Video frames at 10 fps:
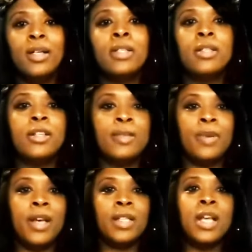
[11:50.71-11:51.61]
Listen to this
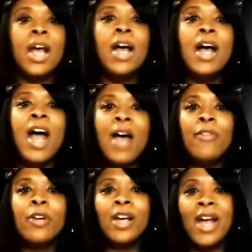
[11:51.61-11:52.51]
BS. Africa